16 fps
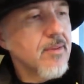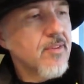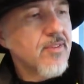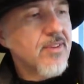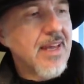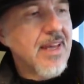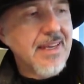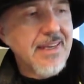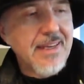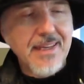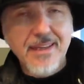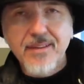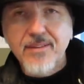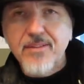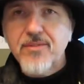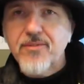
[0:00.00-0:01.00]

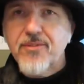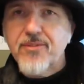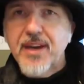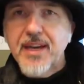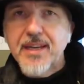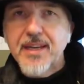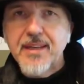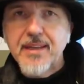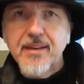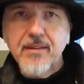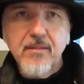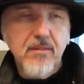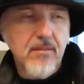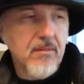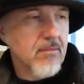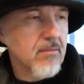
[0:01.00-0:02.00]
staining, fading,
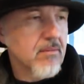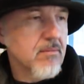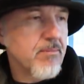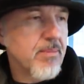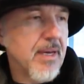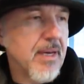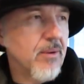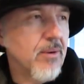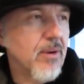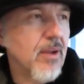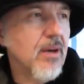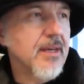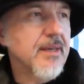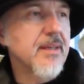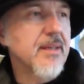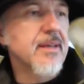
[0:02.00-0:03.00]
panel line